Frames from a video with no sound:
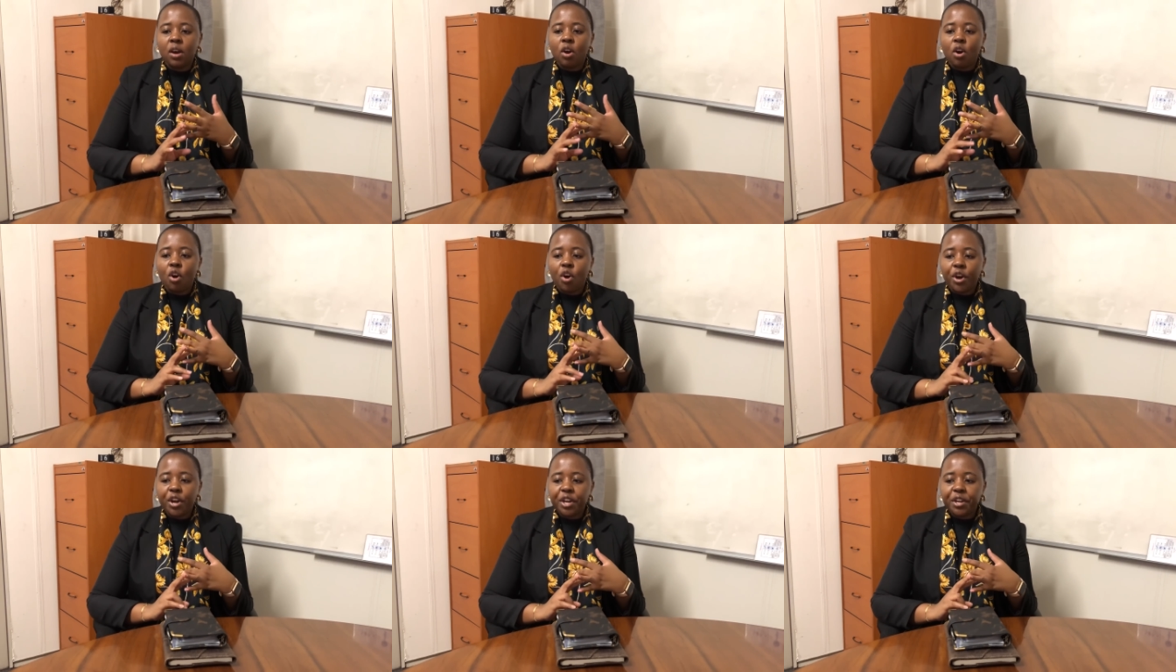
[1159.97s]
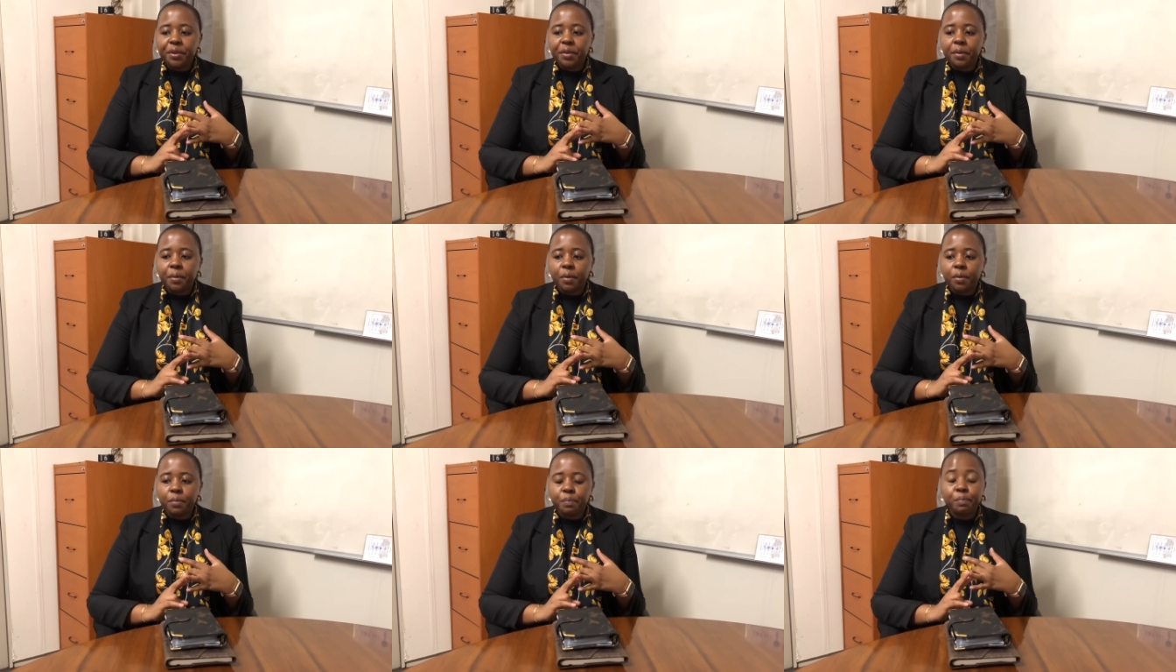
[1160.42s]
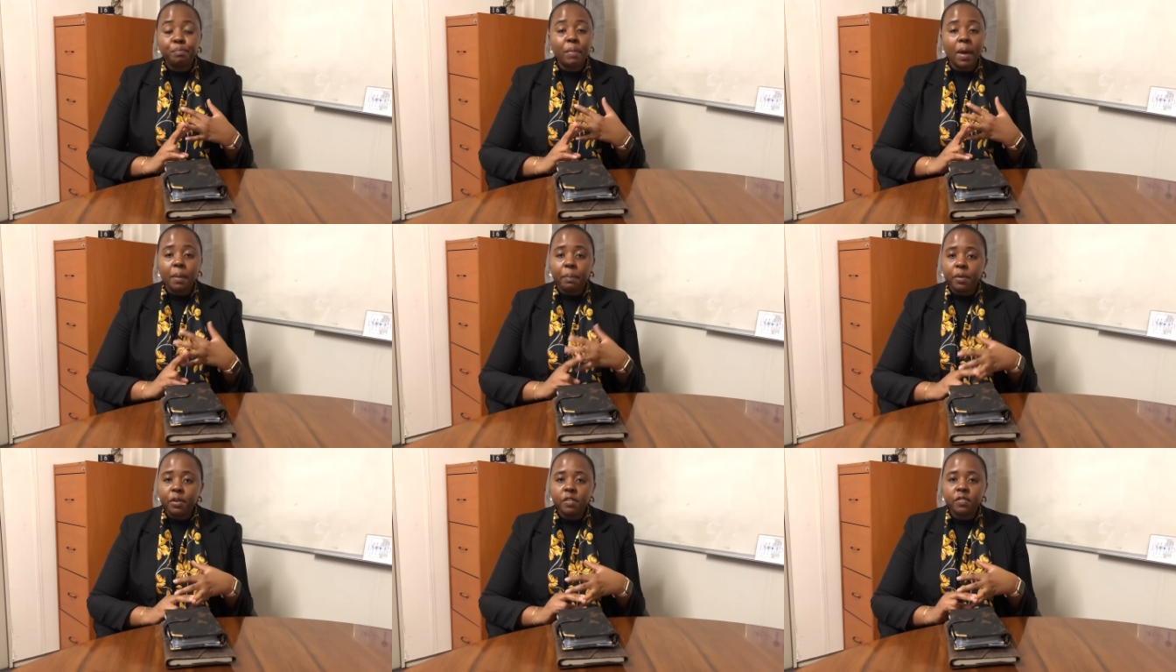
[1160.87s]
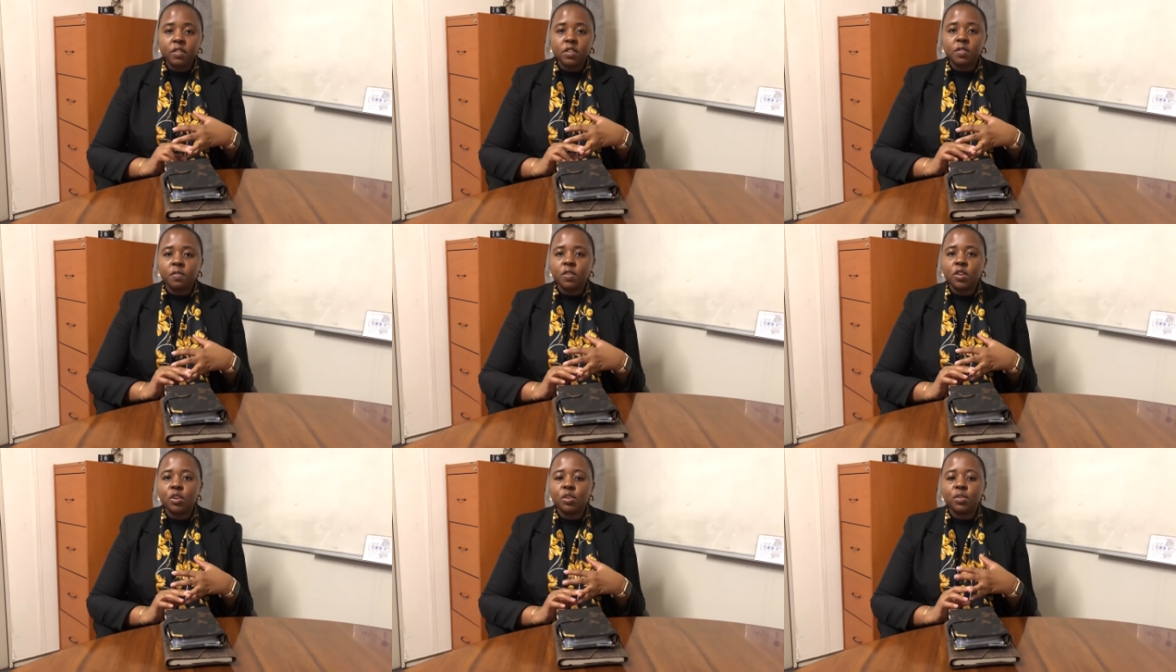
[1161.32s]
on my
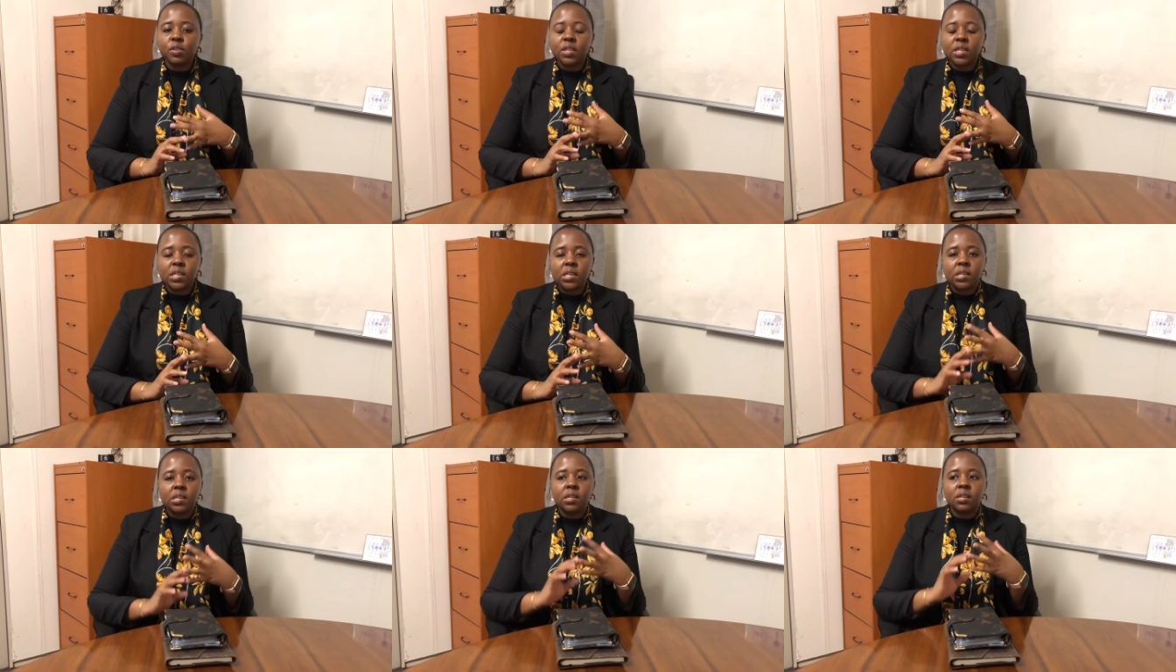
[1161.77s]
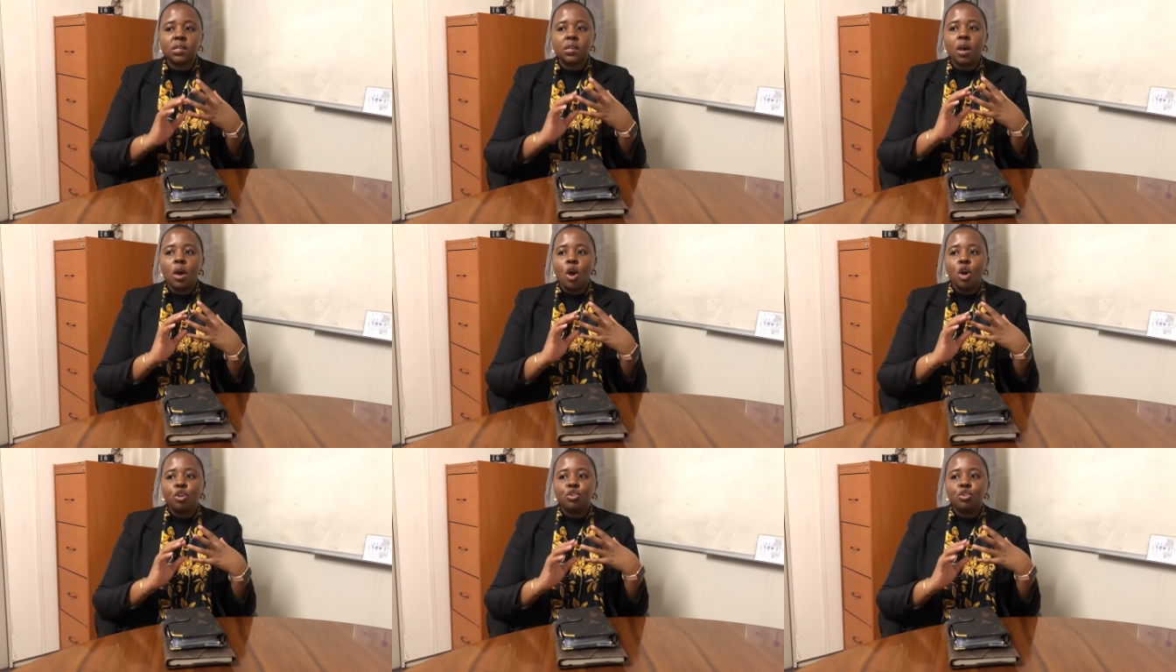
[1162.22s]
previous videos is,